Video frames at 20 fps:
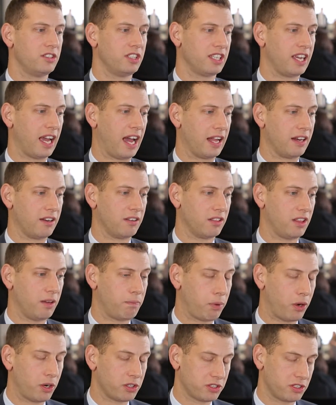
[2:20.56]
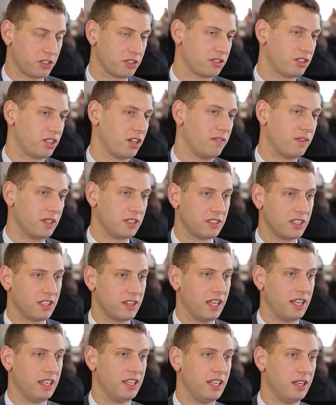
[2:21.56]
to get the personal service
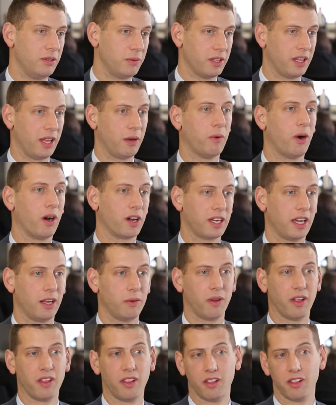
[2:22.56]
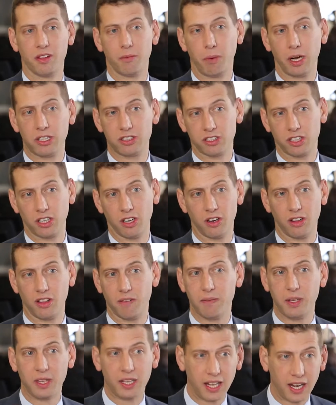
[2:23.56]
that they need when they walk in, whether they're the busker or
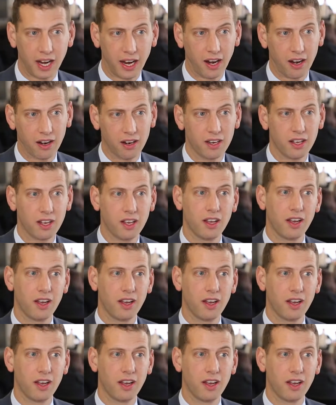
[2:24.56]
the millionaire.